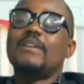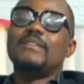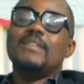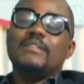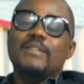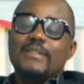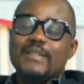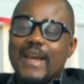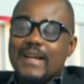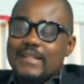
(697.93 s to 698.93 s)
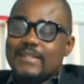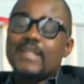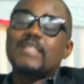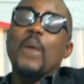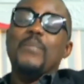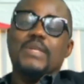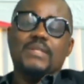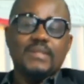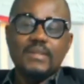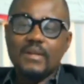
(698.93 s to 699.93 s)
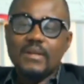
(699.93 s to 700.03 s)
the NEC database.